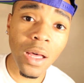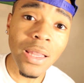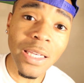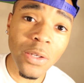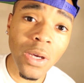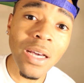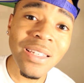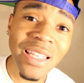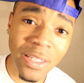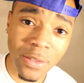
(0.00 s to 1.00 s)
A little
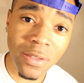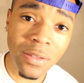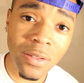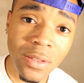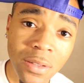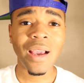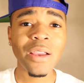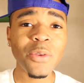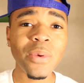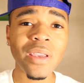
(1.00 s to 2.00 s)
a needle?
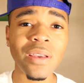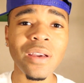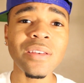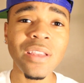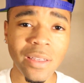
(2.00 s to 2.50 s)
How you get a